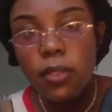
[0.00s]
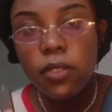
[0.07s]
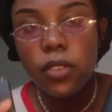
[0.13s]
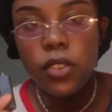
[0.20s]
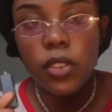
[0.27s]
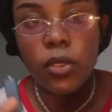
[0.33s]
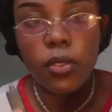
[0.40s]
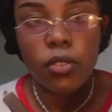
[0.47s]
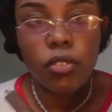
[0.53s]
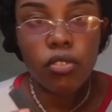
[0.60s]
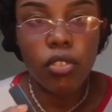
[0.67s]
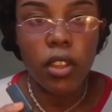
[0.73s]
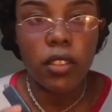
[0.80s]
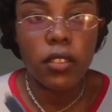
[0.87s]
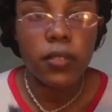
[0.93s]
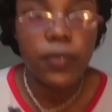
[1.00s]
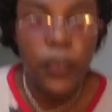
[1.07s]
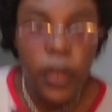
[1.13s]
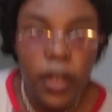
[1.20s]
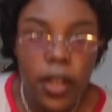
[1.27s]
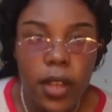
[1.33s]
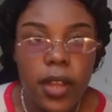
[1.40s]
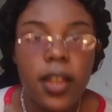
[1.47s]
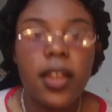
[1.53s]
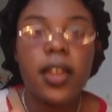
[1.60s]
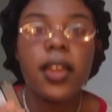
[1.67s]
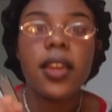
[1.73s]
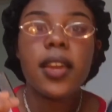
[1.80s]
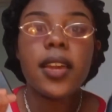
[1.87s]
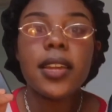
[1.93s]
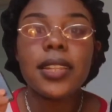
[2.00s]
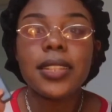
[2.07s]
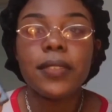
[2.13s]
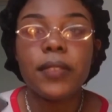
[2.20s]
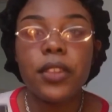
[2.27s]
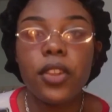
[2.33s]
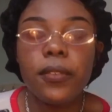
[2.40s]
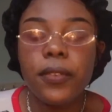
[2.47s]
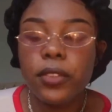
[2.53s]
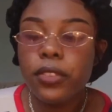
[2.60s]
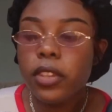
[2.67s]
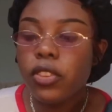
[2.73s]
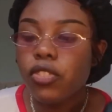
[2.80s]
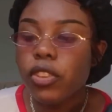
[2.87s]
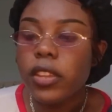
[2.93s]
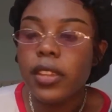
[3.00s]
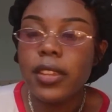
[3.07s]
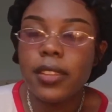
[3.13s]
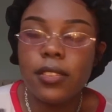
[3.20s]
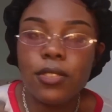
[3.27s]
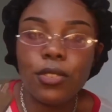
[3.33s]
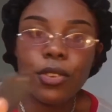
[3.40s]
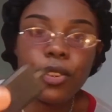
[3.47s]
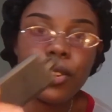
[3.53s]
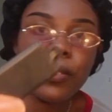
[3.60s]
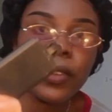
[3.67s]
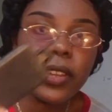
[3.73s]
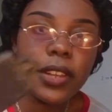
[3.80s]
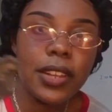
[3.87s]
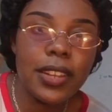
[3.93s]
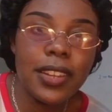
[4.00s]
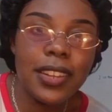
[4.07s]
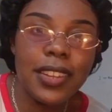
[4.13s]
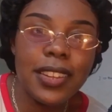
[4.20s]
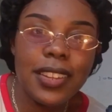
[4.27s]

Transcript: meant to use to transfer the video footage is sort of a,